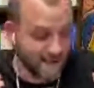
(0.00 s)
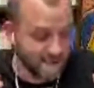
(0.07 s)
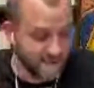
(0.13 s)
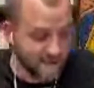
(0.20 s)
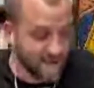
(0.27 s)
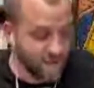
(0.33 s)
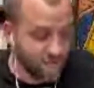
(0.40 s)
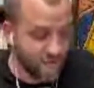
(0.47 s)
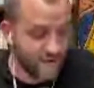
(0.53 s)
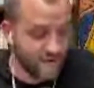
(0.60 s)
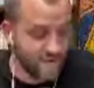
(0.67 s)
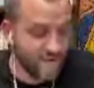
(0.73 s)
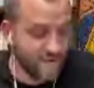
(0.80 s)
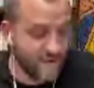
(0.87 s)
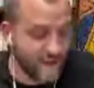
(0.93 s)
He's trying to
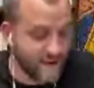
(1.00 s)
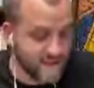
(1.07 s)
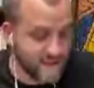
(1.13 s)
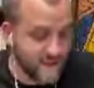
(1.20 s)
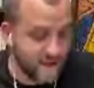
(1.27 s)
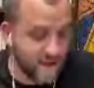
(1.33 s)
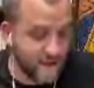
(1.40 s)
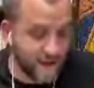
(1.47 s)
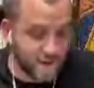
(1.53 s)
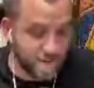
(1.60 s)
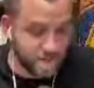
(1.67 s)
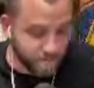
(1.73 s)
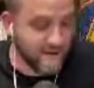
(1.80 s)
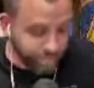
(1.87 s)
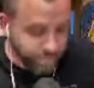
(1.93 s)
say that.
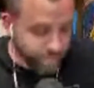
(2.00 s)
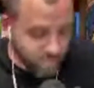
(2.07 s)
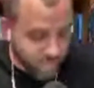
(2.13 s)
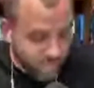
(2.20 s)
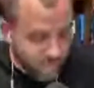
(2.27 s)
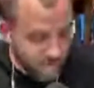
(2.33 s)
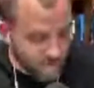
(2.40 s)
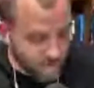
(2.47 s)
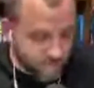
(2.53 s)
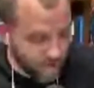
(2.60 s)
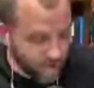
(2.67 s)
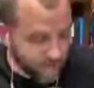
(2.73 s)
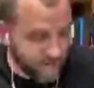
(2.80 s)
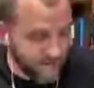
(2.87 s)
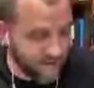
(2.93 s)
But
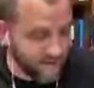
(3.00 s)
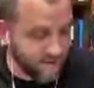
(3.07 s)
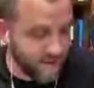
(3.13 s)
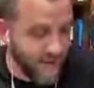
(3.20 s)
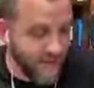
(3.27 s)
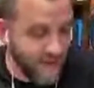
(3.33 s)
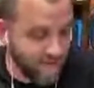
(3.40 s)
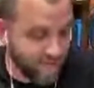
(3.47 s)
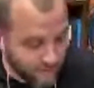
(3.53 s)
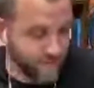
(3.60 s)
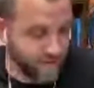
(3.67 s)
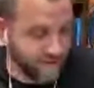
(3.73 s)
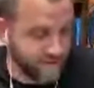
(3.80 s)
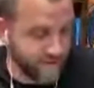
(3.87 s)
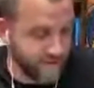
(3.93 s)
Paul says,
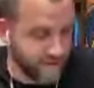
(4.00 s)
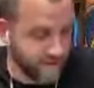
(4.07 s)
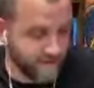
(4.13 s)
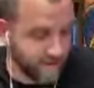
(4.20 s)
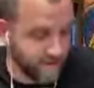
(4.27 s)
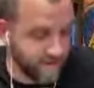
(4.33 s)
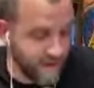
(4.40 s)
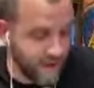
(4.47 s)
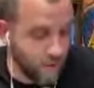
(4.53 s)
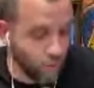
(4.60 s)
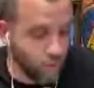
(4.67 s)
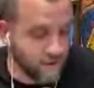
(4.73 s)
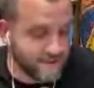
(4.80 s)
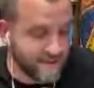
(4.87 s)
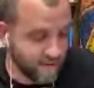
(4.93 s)
everything that
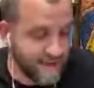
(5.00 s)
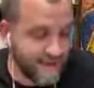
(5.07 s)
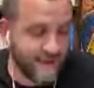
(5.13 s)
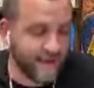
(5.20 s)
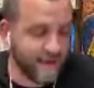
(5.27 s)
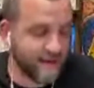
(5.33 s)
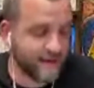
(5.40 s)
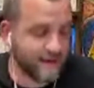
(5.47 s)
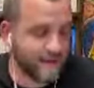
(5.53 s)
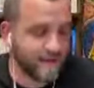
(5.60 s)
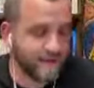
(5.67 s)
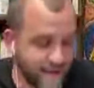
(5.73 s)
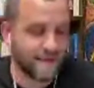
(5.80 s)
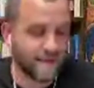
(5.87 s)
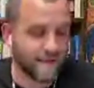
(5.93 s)
was a gain,
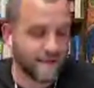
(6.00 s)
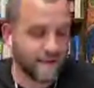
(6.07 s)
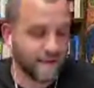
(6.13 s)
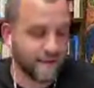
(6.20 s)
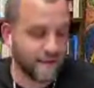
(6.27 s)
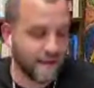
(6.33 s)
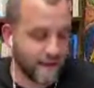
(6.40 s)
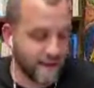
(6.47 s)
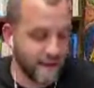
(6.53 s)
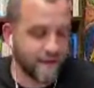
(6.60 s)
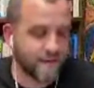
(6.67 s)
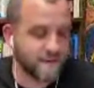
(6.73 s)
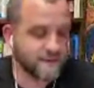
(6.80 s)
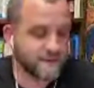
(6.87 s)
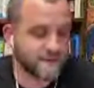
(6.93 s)
I
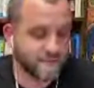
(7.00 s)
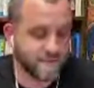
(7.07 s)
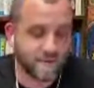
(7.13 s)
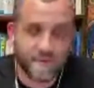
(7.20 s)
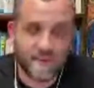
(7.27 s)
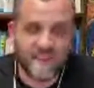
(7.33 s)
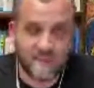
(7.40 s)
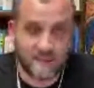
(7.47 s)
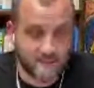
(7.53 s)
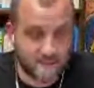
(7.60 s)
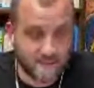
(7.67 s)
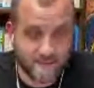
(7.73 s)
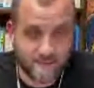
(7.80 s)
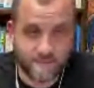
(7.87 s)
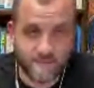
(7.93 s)
now consider to be a
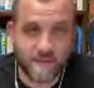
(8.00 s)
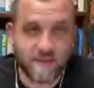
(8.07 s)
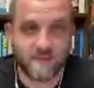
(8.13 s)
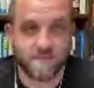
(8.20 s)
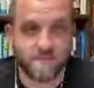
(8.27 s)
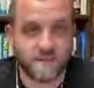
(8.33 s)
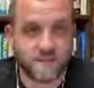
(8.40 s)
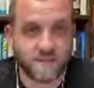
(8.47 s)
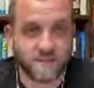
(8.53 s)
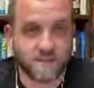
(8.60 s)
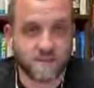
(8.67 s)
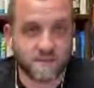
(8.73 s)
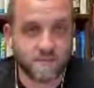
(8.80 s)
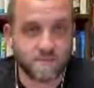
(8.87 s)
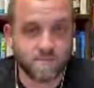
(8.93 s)
loss because of
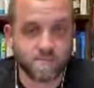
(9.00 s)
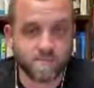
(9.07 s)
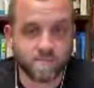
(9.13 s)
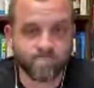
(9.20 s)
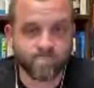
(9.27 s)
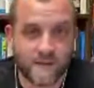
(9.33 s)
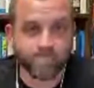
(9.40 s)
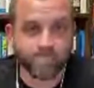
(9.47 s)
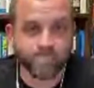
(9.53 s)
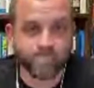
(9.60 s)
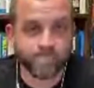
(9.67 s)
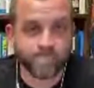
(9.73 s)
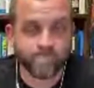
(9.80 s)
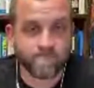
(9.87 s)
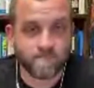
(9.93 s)
Jesus.
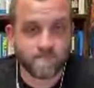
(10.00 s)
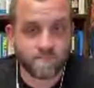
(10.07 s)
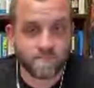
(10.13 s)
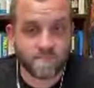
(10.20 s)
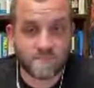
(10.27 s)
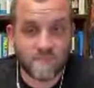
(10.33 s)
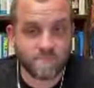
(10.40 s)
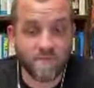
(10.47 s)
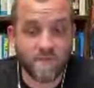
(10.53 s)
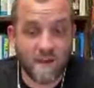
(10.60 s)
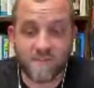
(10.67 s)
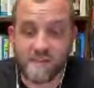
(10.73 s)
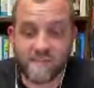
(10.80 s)
Everything